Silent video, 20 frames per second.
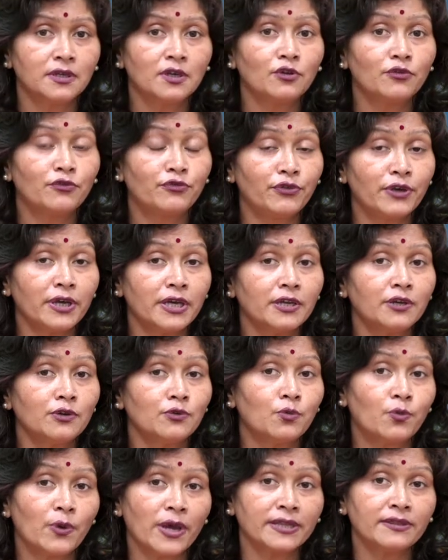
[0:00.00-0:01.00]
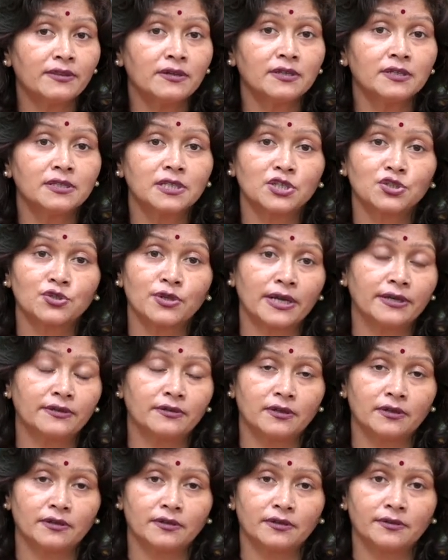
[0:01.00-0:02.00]
Fair weather
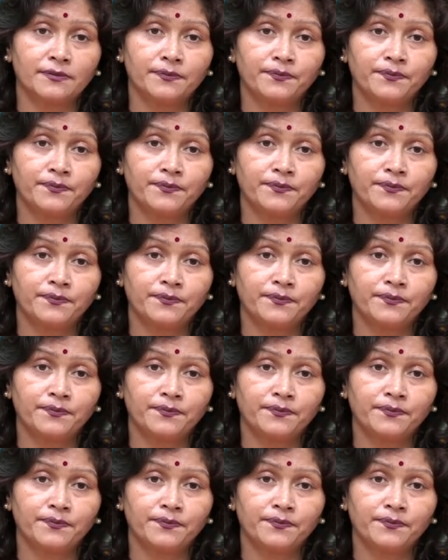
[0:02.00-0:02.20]
standard.